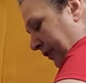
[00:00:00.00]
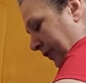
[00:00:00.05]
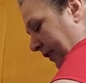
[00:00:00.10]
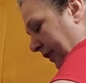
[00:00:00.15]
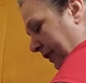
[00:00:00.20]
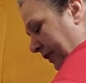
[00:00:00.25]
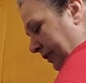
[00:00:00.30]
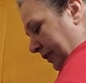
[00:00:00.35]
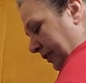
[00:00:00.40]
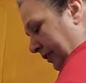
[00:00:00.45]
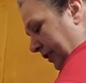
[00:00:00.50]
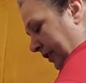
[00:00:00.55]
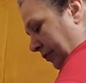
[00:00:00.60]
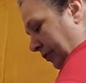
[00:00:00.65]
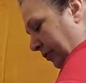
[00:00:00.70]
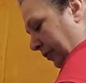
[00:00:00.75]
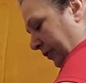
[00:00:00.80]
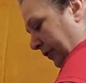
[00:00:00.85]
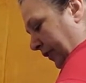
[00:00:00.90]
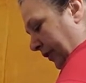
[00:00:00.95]
that
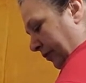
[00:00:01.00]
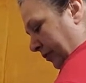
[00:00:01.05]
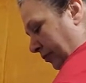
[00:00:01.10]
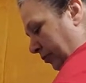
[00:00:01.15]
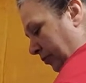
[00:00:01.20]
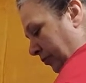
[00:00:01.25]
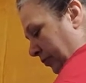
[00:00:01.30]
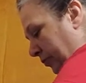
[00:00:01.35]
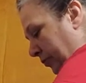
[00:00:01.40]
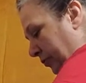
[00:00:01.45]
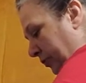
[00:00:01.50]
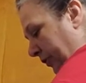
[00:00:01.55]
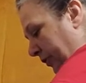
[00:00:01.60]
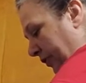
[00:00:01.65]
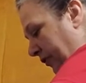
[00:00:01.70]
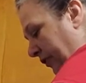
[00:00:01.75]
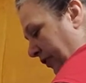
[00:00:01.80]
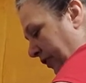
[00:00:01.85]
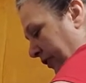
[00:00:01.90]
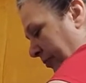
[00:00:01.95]
liquid, that roux at the
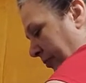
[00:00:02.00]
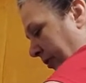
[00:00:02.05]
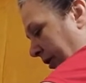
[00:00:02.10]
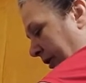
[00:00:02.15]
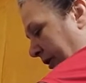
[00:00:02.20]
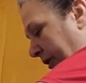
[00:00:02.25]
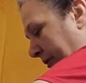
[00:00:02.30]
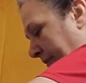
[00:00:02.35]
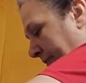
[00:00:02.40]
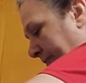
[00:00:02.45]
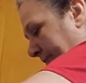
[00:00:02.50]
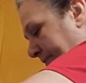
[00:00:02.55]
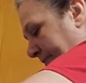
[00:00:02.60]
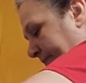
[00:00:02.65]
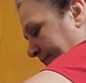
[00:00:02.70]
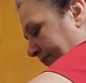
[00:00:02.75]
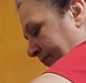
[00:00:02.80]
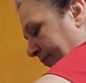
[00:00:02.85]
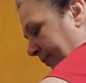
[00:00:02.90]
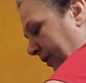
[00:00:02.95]
very bottom.
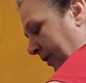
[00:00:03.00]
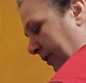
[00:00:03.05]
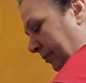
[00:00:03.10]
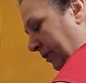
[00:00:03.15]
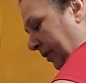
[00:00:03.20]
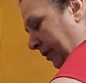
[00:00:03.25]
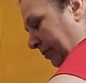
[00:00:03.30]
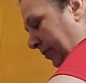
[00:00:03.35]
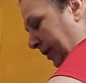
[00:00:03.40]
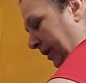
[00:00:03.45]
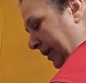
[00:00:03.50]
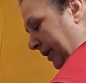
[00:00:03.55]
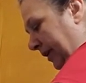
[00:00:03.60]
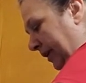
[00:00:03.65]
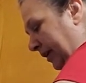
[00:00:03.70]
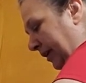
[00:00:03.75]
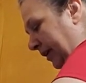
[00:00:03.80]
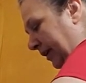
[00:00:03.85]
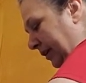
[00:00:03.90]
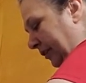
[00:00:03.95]
I'm not
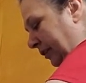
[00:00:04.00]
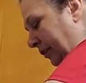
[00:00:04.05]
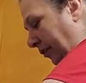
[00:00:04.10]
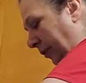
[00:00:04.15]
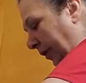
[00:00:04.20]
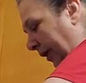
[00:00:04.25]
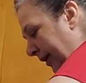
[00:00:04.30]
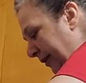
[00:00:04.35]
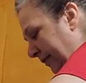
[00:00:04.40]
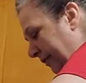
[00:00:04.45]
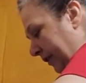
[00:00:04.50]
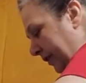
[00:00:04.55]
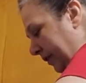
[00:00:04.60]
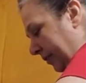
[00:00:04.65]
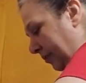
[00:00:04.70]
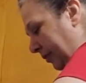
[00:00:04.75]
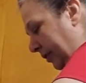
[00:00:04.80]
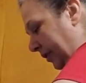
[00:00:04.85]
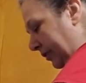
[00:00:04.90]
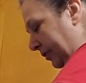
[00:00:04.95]
making a gravy,
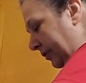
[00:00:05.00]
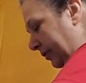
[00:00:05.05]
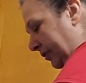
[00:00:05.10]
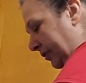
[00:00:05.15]
but